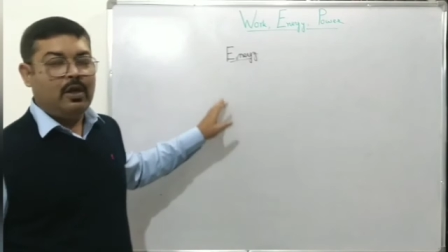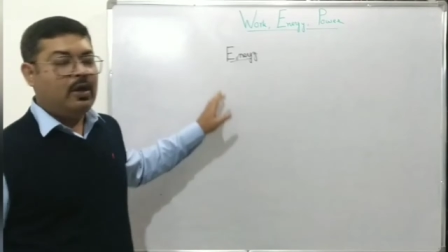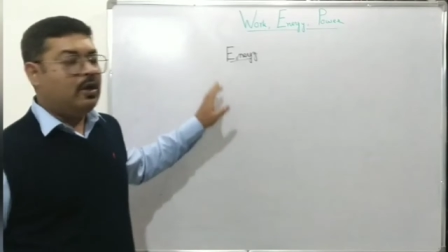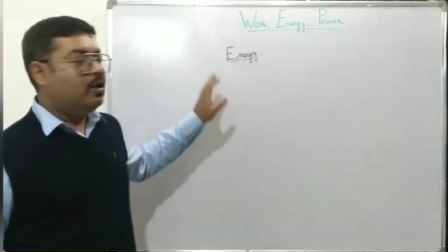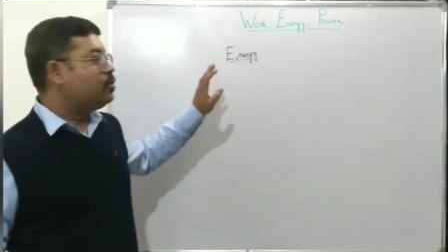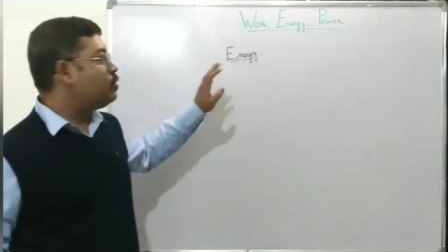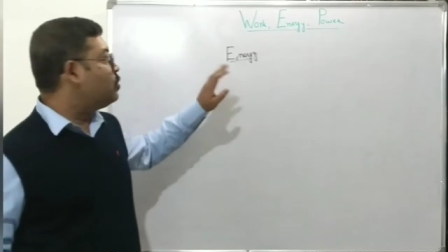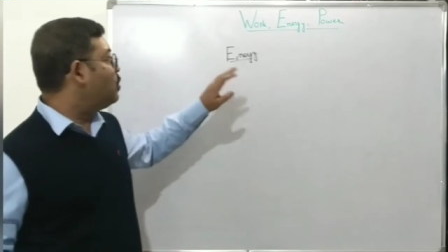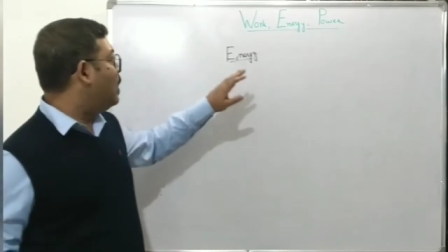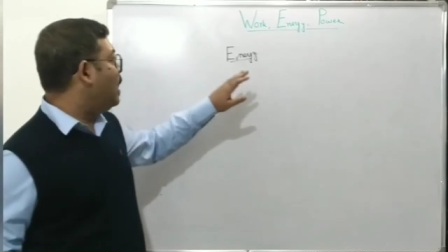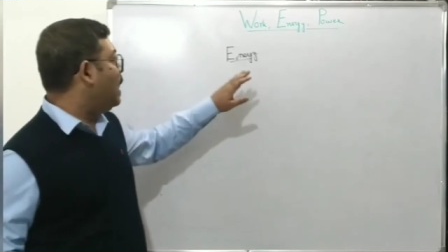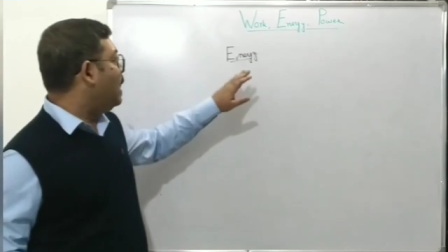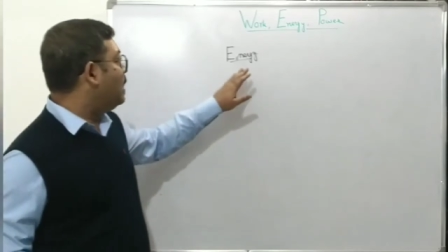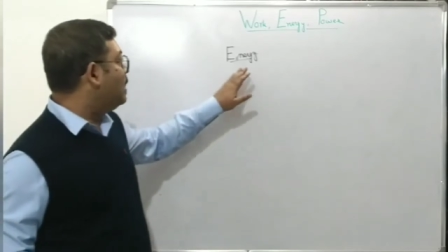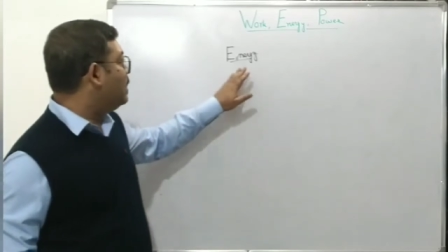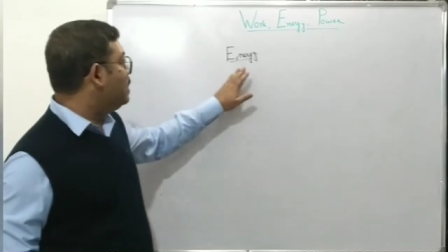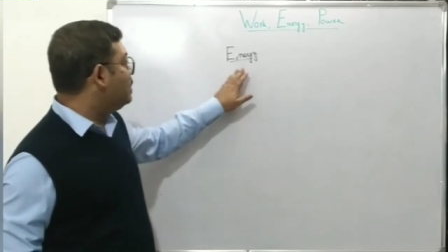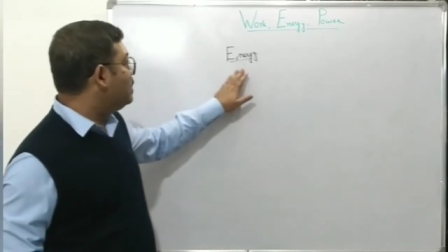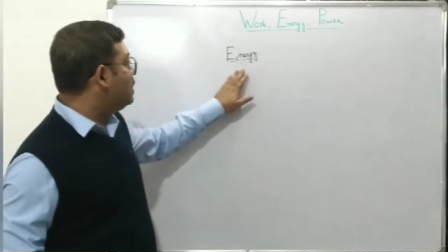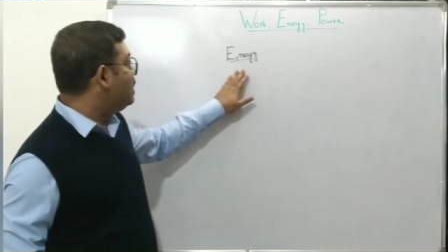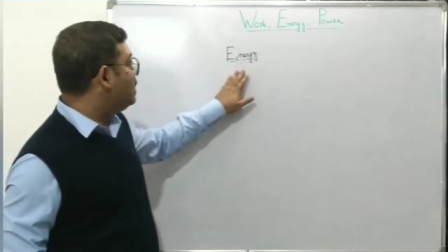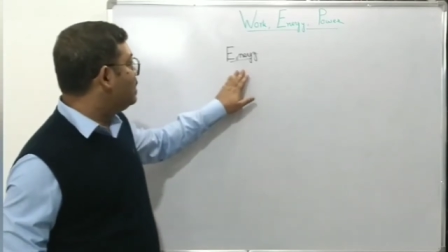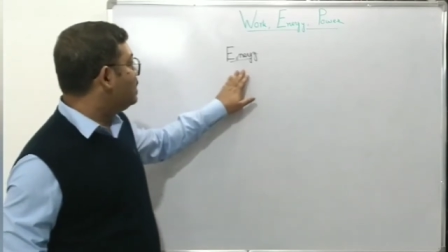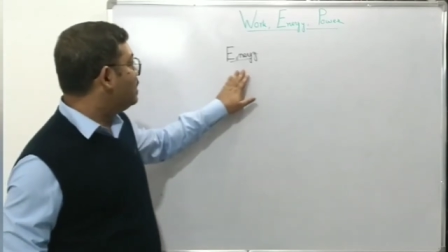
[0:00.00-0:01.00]
so
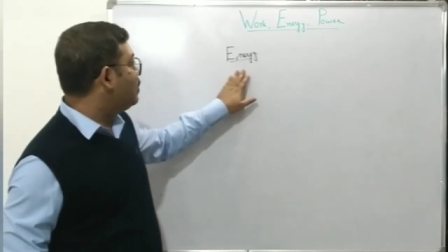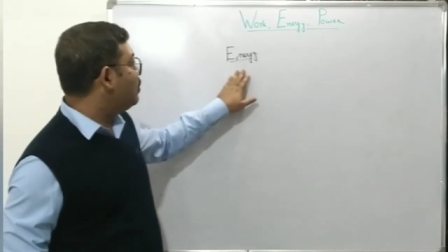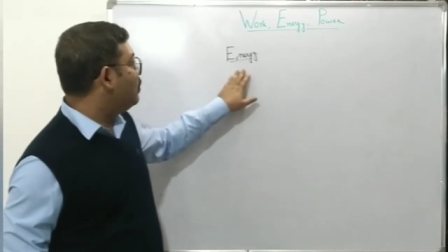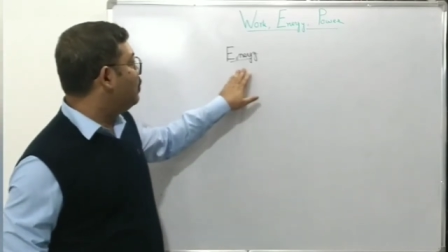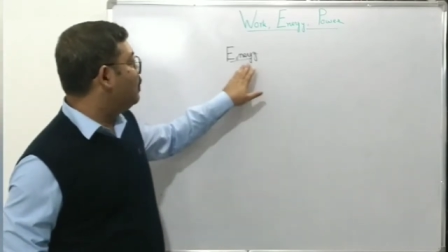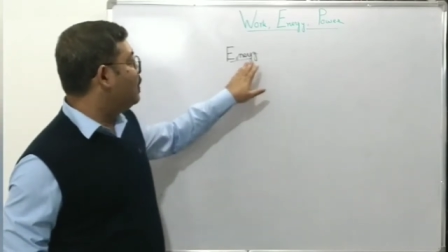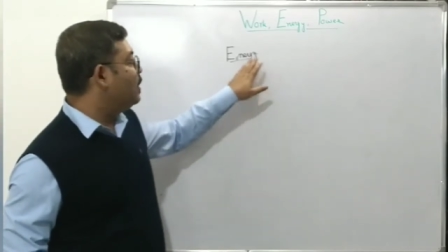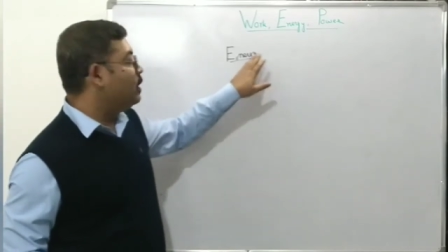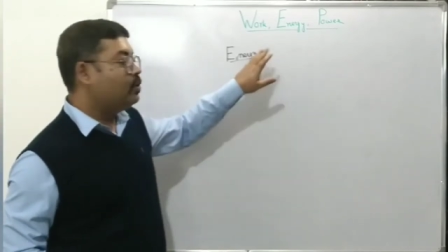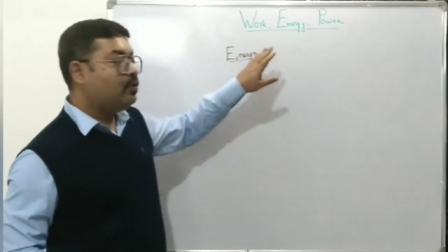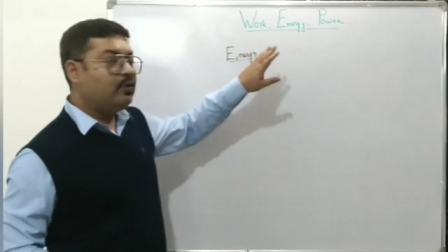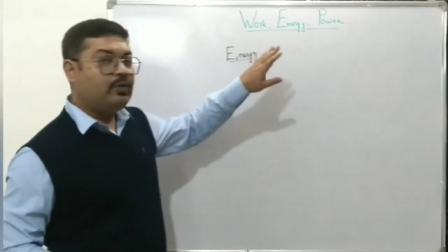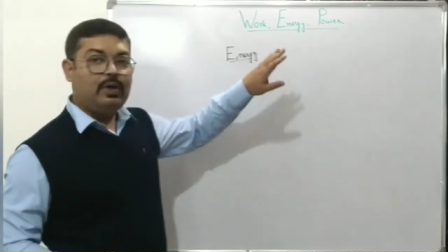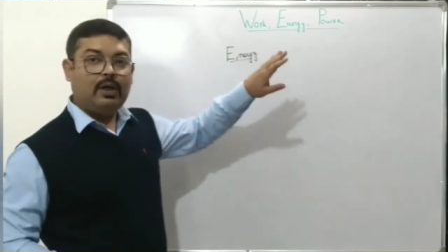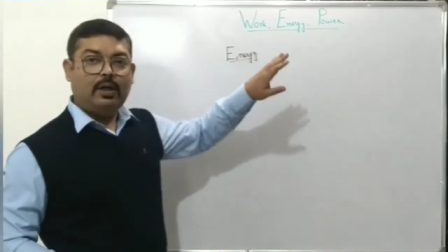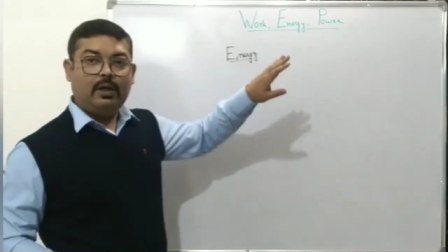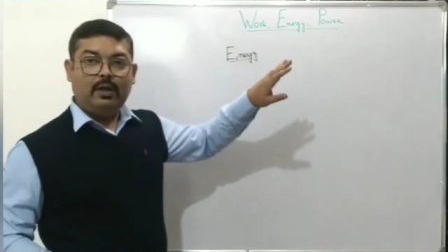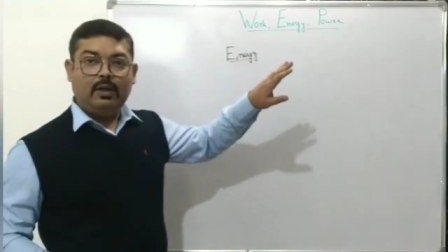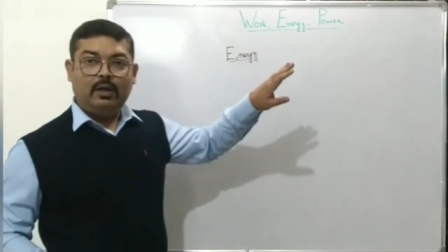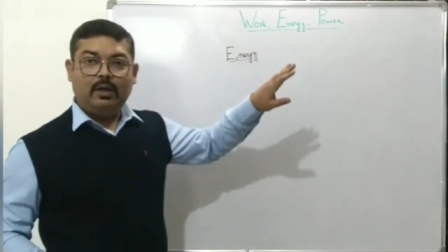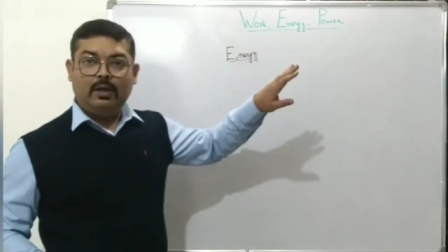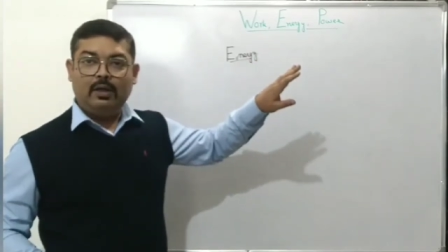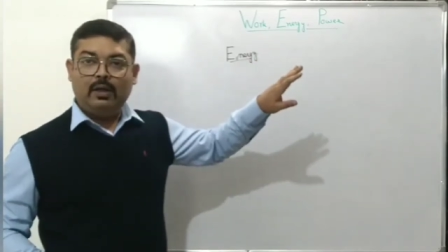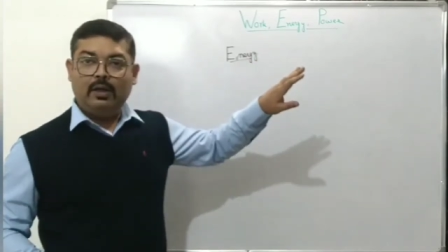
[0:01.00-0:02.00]
energy is equivalent to
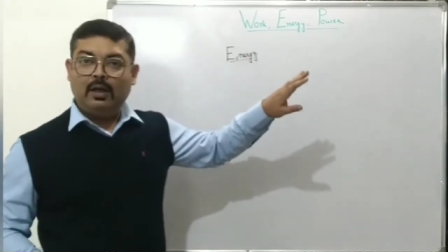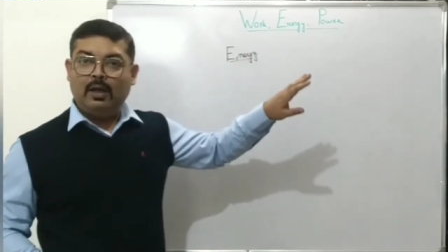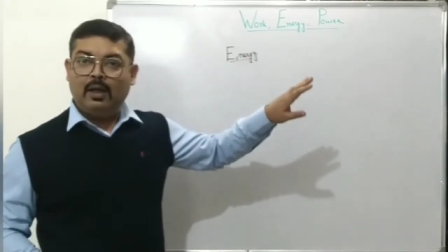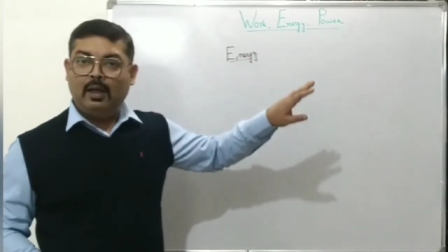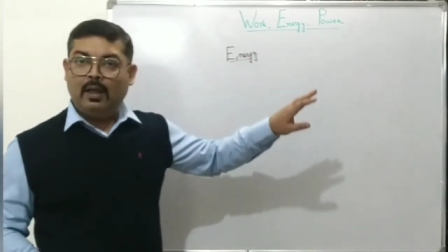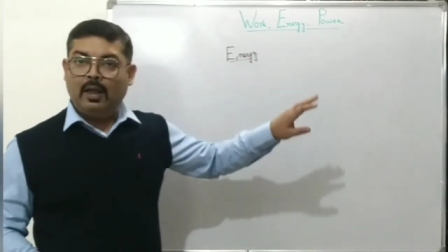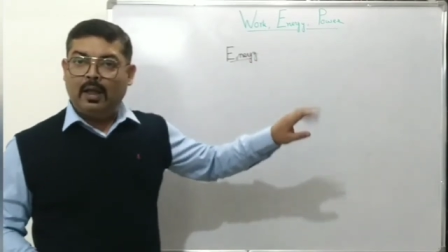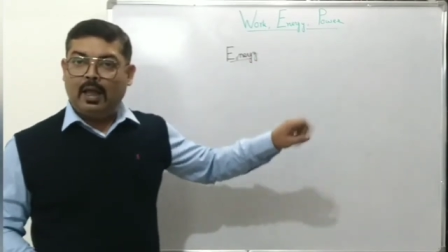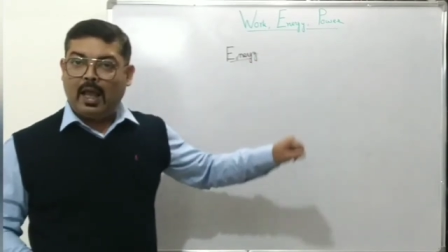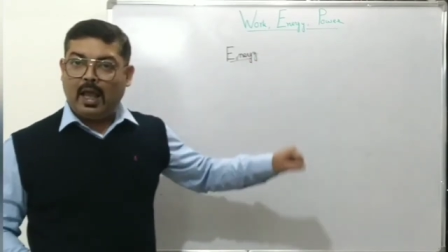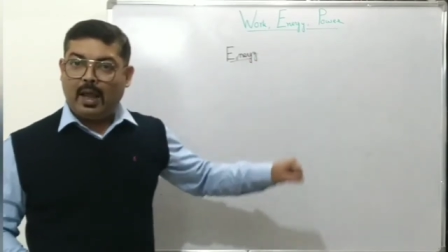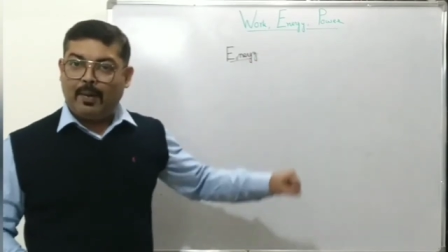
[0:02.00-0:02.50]
the